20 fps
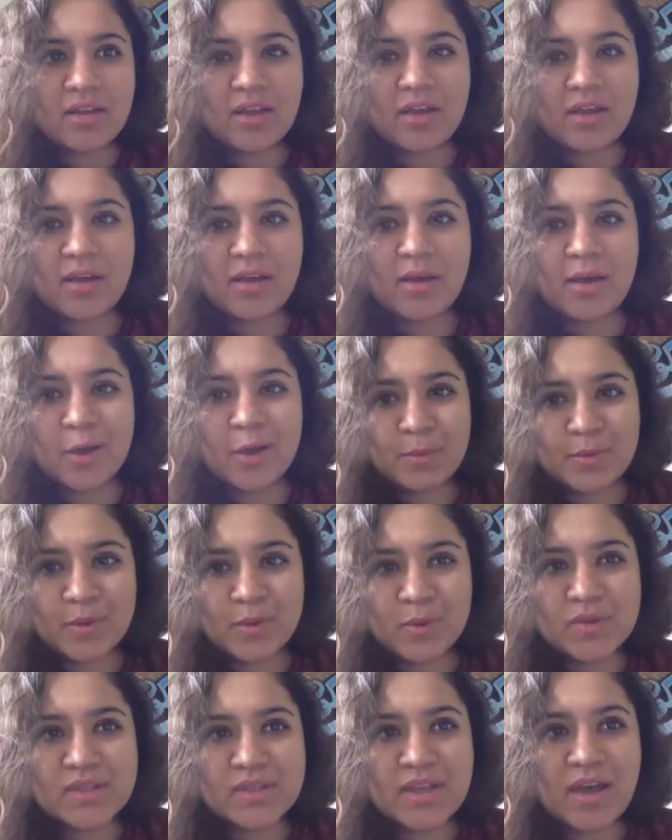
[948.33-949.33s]

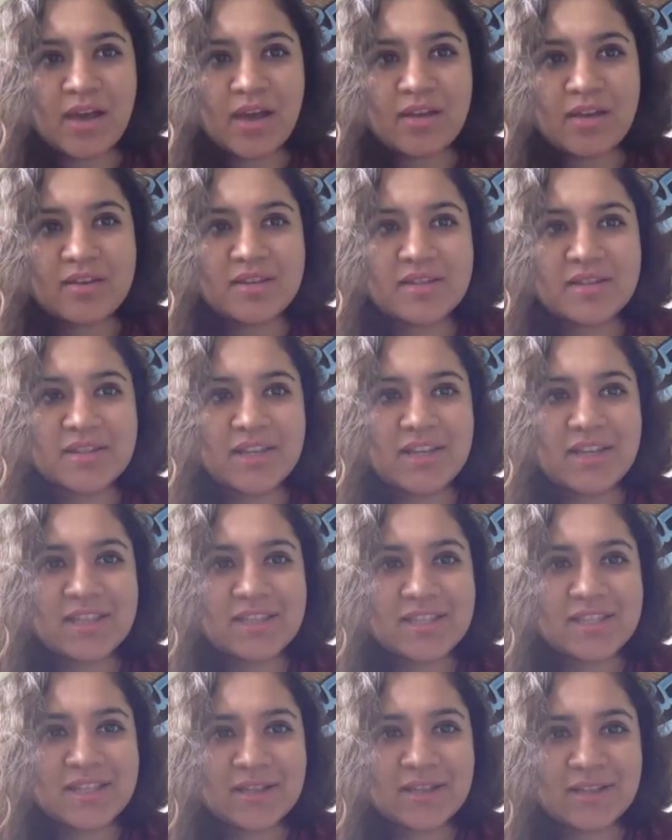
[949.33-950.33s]
abuse, and
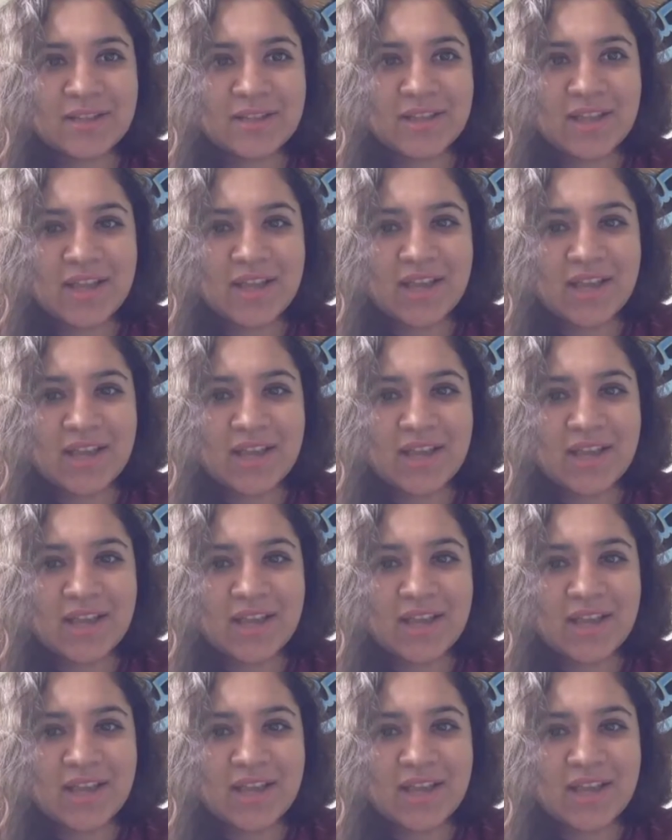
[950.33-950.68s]
it's still,